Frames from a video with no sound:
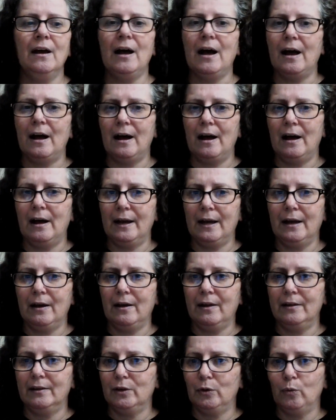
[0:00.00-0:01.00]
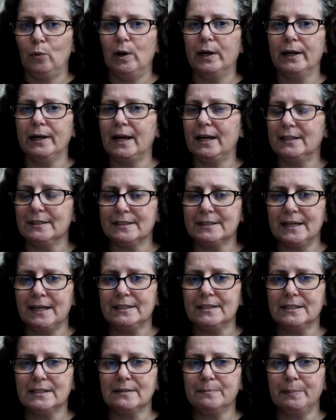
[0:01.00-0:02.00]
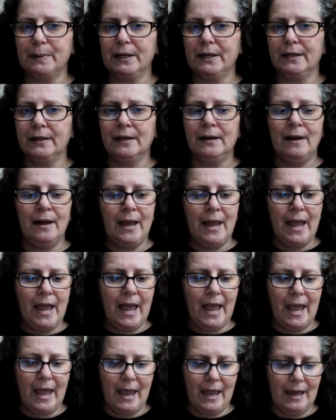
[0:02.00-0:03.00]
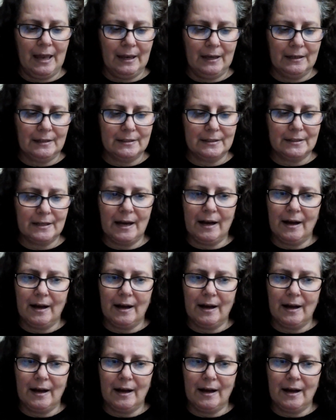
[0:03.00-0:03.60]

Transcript: the one against DEADSPIN and